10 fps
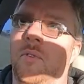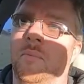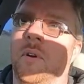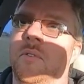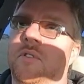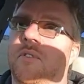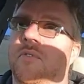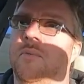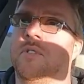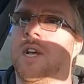a few
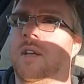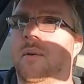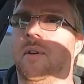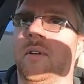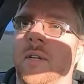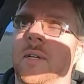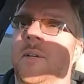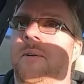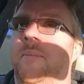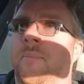brochures from Jaguar
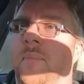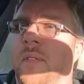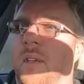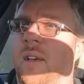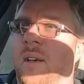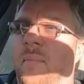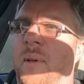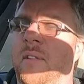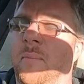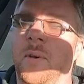
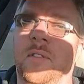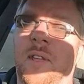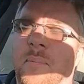as a birthday